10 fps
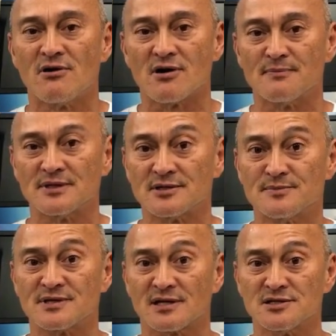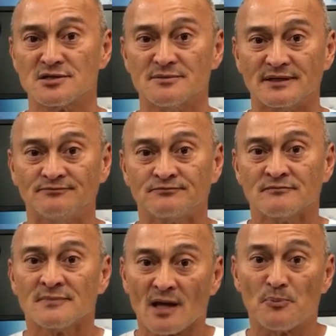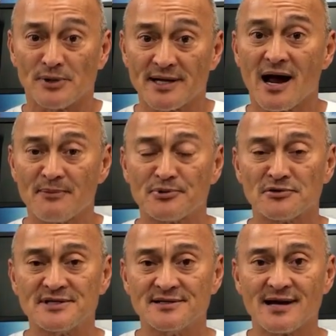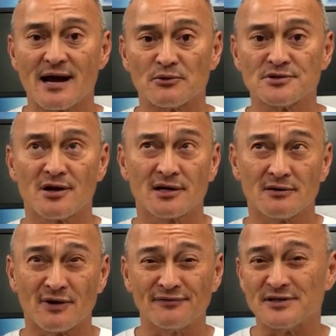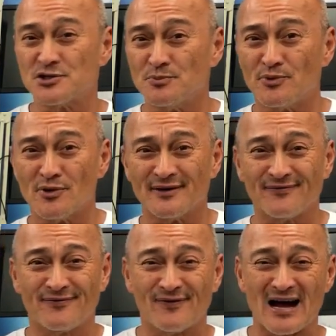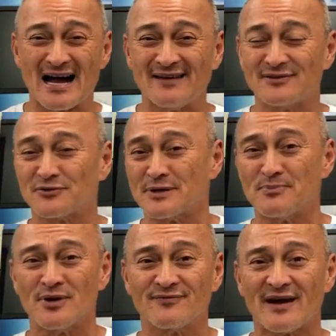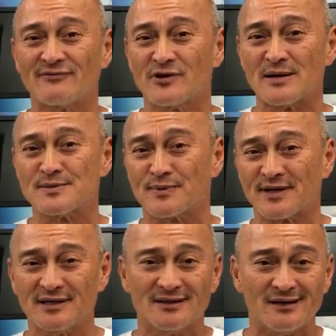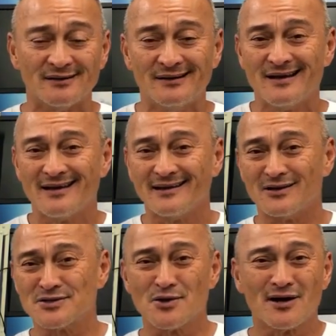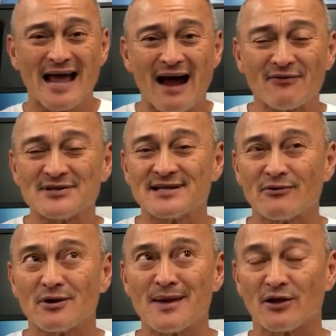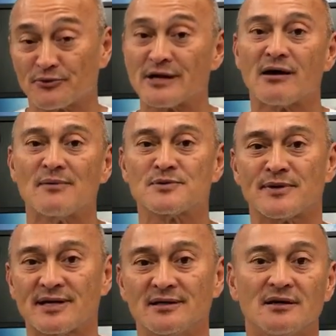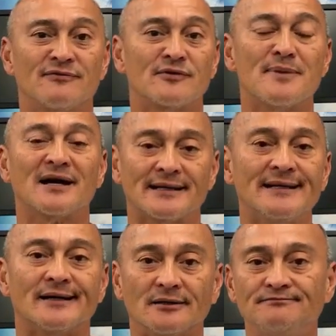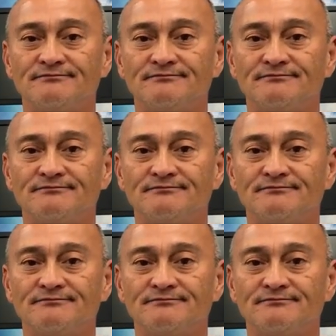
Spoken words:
harm in terms of consuming a pretty high protein diet. We're talking roughly 2.5 to 3.5 grams per kilo. So on average, they were about 3 grams per kilo for about a year.